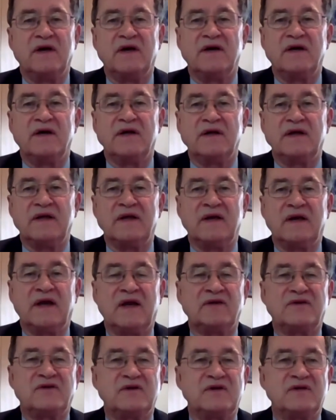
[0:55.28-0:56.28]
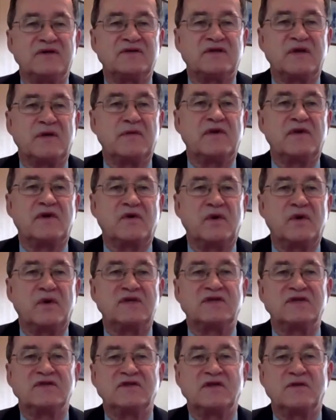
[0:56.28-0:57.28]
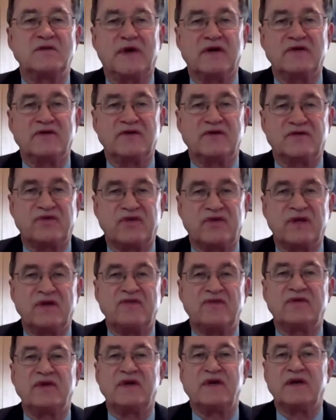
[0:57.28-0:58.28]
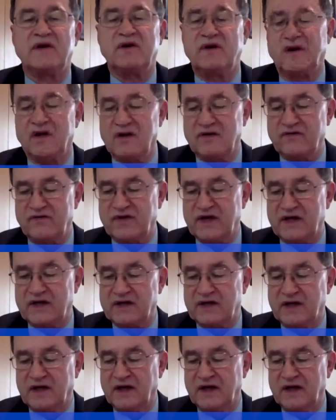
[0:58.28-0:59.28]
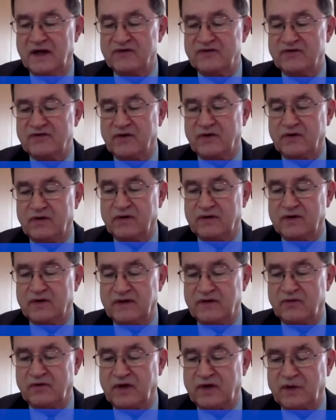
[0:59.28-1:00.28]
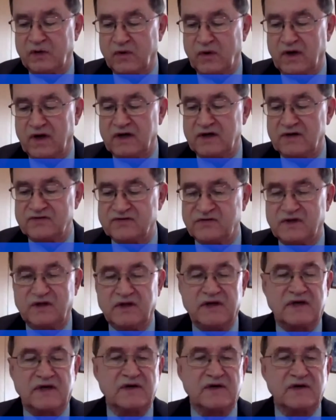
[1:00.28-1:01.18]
in answer to some of the questions about the sunset and all of that, so it requires the